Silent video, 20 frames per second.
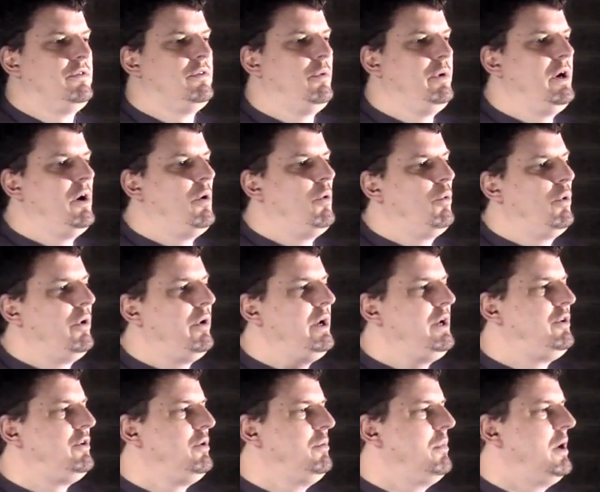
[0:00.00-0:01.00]
So we don't
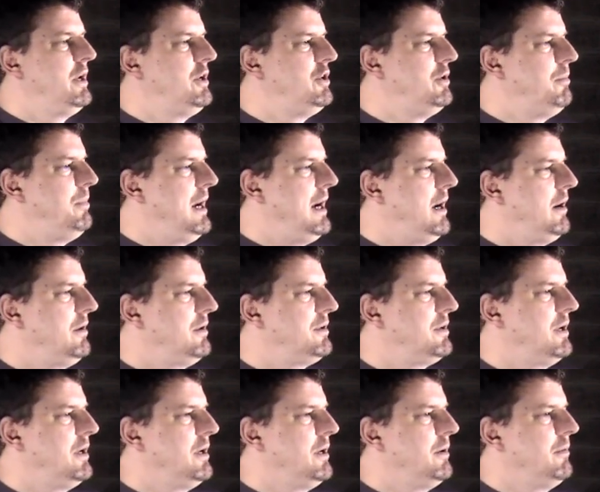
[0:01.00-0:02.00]
worry too much
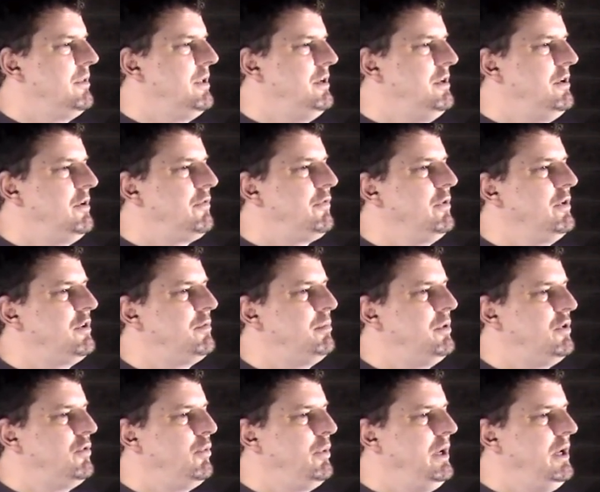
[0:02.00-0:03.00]
about uh, the difference
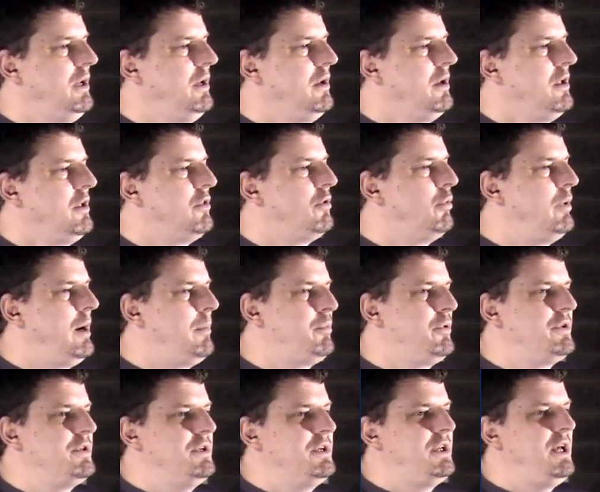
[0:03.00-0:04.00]
between the
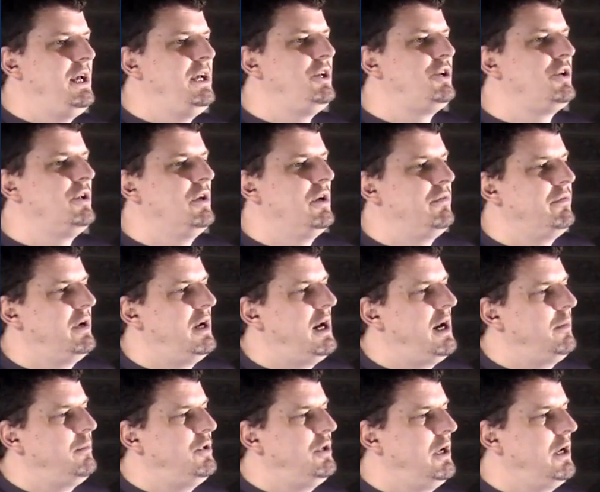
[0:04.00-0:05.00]
representation of an
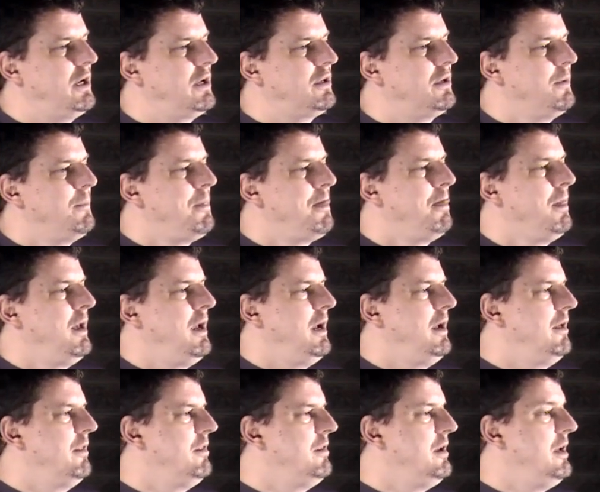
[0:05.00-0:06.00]
object
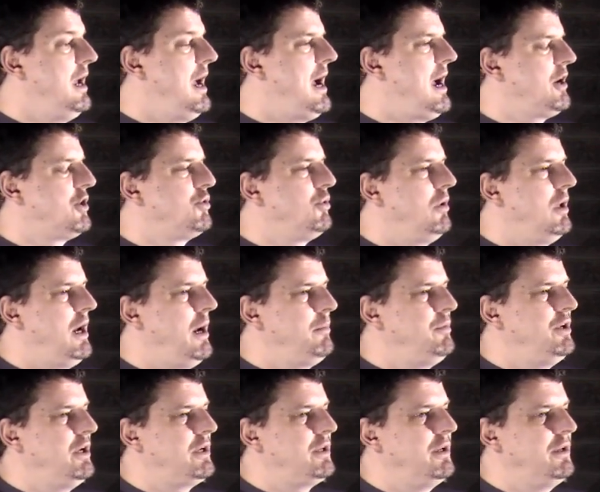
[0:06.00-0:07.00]
and the actual
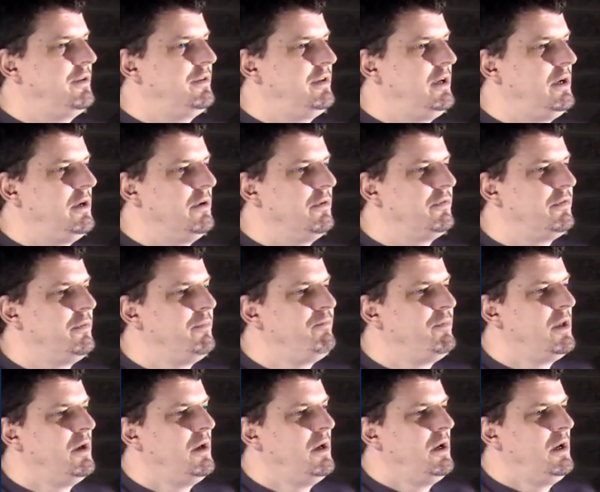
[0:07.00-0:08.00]
object itself.
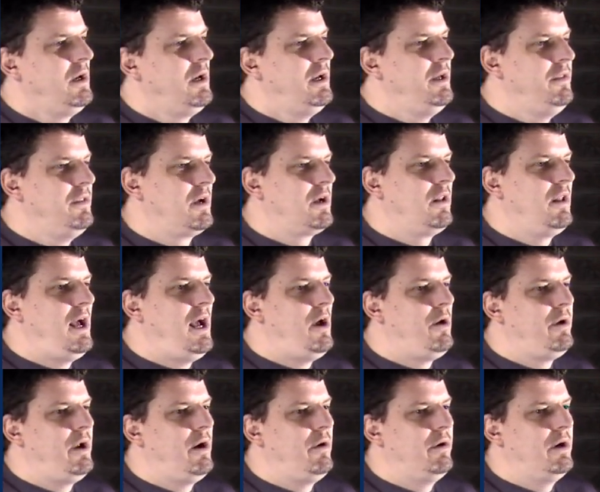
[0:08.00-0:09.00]
In the
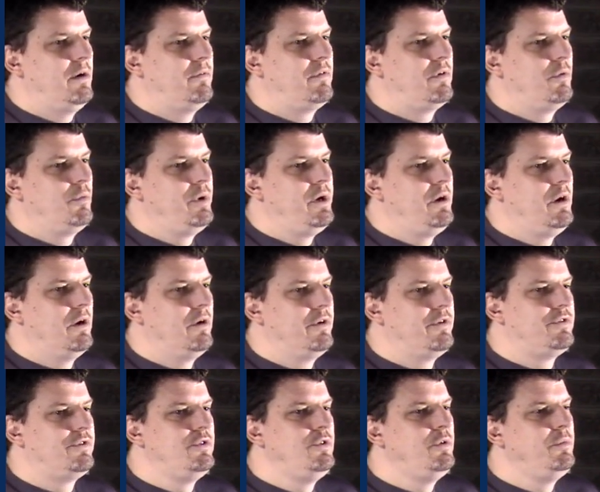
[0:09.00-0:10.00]
cloud, however, we are
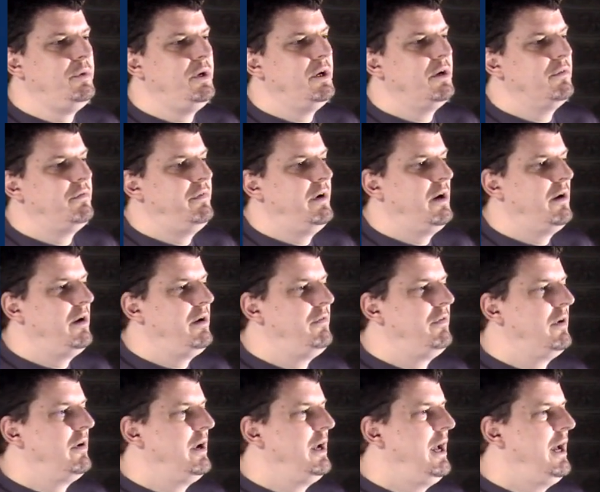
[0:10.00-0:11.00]
assuming a very,
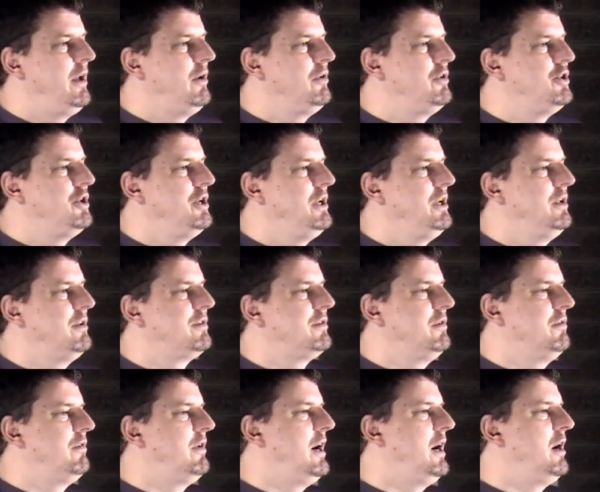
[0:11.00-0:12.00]
very heterogeneous
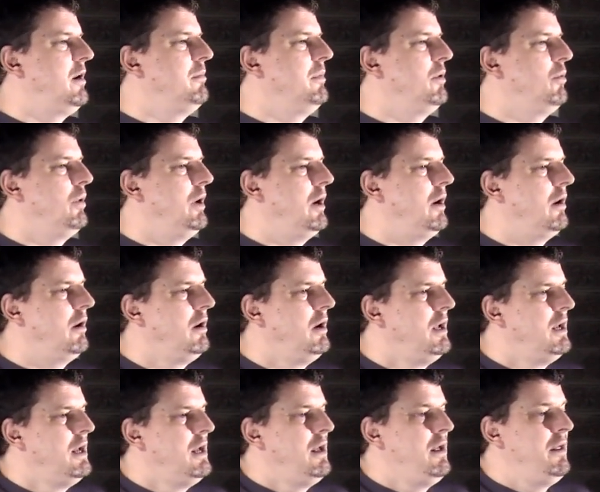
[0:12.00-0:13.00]
environment where
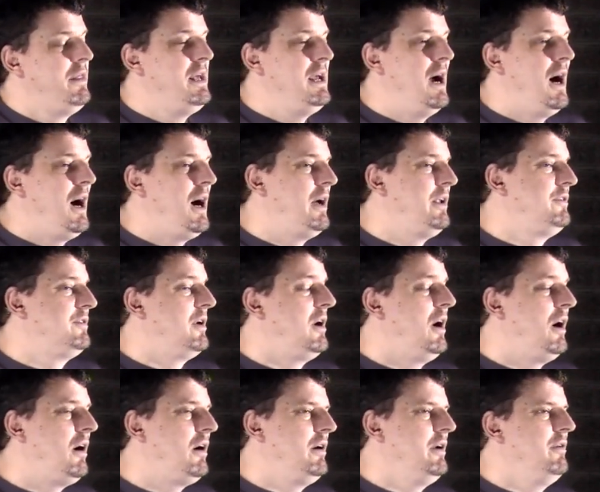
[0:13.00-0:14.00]
the odds
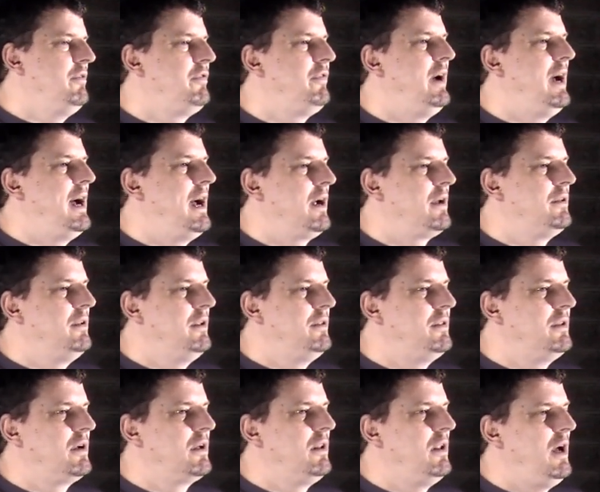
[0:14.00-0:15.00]
are, in fact,
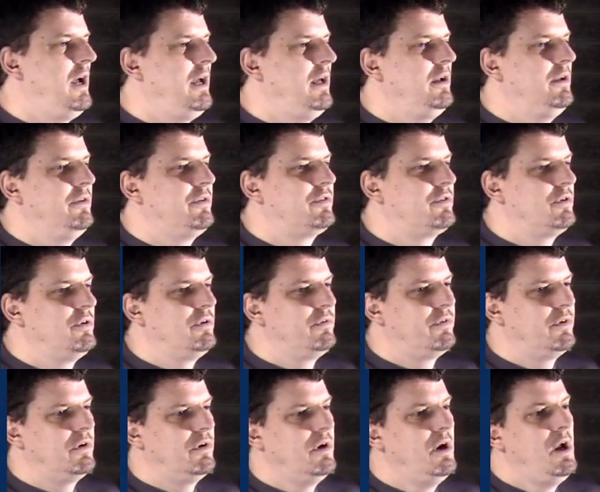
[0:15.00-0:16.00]
that the client and
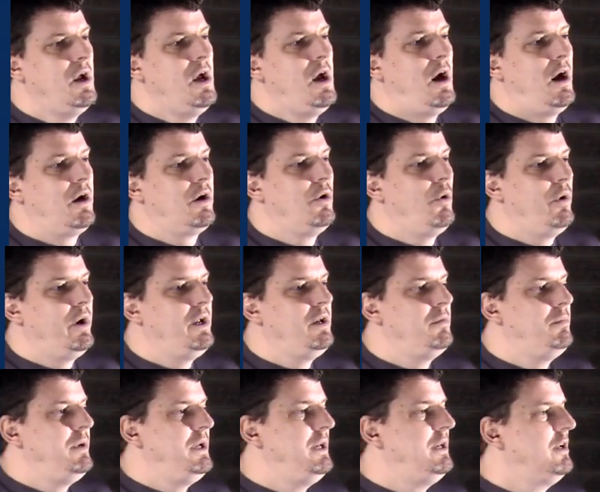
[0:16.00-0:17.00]
server are going
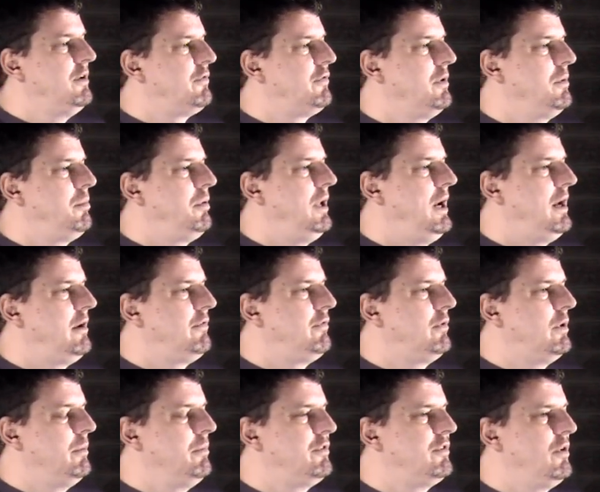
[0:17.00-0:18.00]
to be different
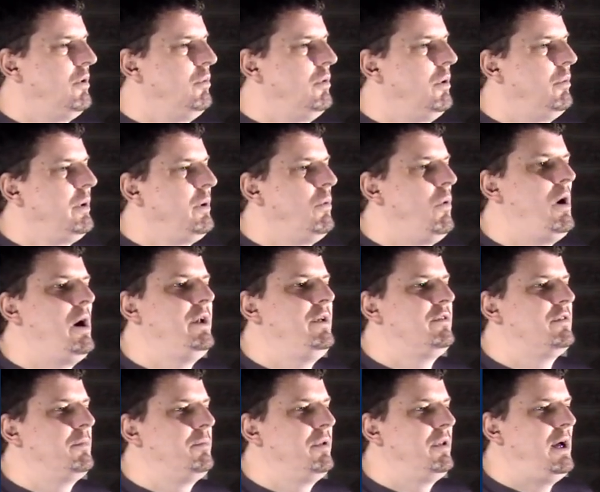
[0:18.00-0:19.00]
platforms. So what we want
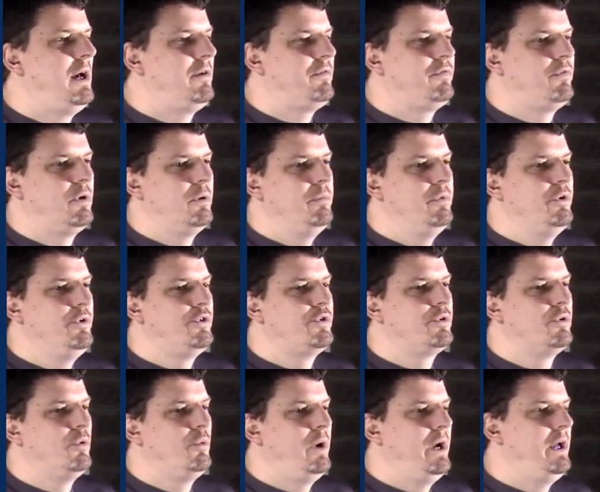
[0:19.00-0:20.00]
is a platform
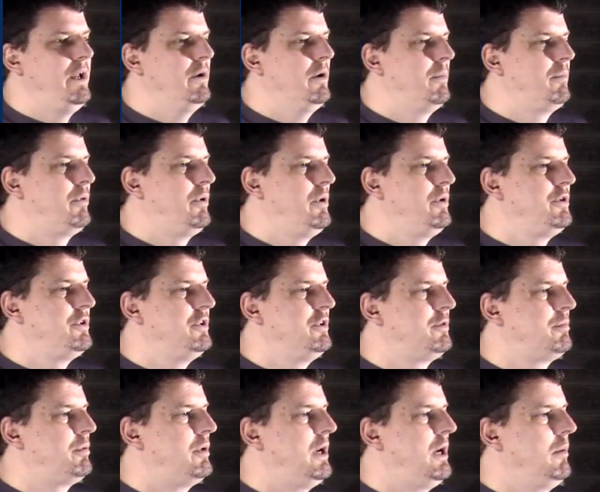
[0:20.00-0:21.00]
neutral way to approach
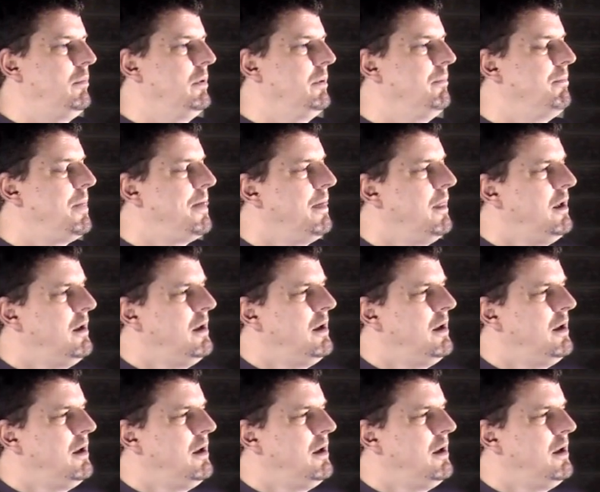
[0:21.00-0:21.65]
this problem.